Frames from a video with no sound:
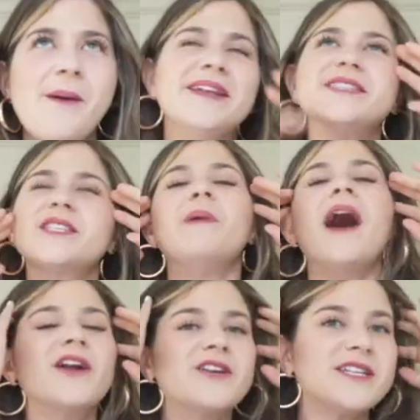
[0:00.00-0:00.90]

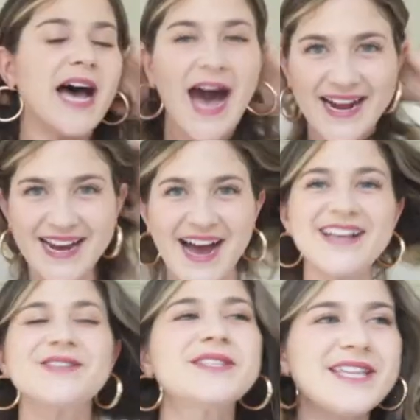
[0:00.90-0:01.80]
inspired
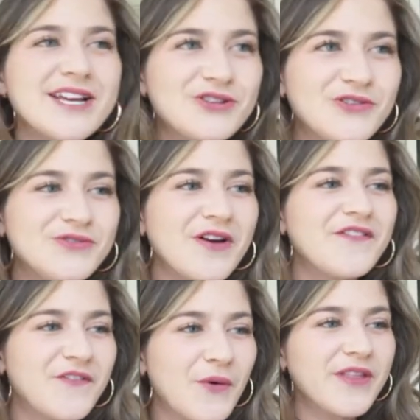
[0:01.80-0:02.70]
tie-dye, so stay tuned
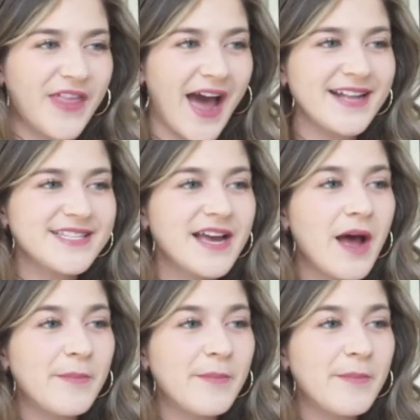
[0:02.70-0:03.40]
for that.